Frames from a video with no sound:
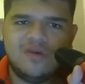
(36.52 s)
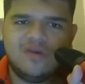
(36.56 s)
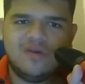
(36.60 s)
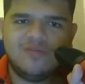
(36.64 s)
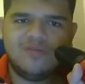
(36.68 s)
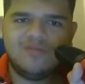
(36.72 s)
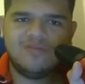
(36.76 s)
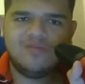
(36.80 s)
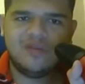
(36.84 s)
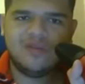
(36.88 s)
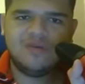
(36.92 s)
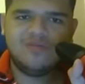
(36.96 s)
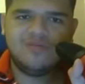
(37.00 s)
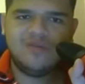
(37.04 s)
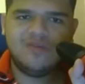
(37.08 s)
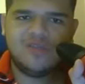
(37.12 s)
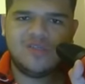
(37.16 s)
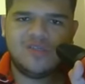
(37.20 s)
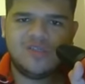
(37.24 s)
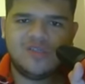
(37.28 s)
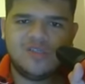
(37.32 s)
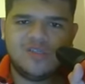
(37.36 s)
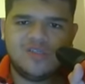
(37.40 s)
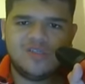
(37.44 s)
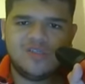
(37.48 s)
Um, let
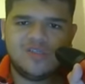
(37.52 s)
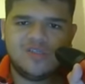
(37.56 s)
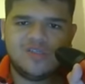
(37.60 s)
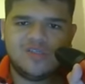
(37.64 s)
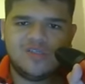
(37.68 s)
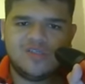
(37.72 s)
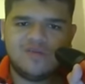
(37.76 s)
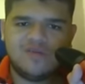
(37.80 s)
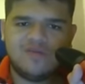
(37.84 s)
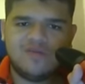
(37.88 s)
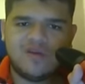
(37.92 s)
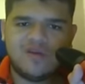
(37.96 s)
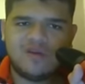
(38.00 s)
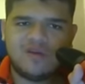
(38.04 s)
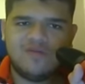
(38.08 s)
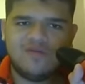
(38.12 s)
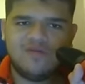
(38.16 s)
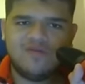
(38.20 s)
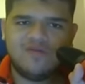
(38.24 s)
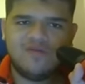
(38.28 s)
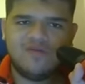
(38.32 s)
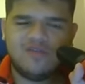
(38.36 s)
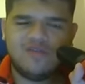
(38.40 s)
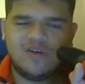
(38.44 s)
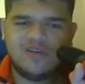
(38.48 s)
me uh, just see if I
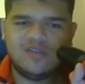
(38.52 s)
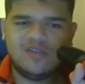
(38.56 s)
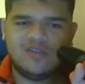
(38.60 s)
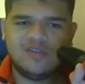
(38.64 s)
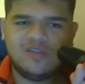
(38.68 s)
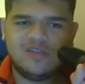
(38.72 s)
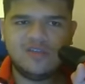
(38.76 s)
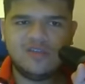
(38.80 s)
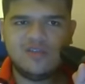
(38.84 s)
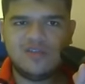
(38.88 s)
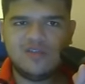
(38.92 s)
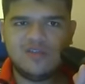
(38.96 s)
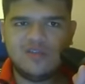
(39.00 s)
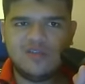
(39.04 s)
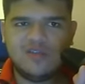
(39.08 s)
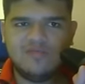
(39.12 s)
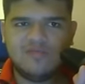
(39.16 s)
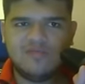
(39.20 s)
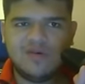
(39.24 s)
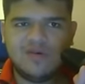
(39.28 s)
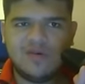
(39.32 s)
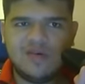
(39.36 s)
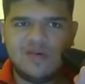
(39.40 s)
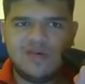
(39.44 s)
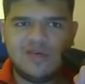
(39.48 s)
can find it
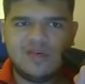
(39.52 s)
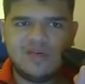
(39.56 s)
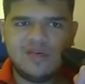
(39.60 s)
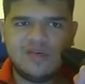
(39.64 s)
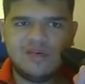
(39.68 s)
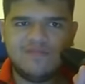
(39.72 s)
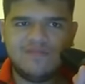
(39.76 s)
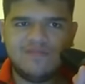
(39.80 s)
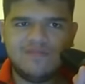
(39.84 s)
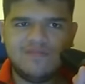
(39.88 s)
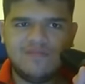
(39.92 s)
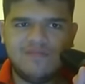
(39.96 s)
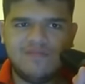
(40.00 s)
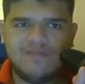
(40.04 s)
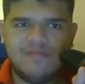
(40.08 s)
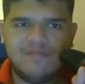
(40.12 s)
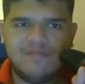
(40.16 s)
in my um,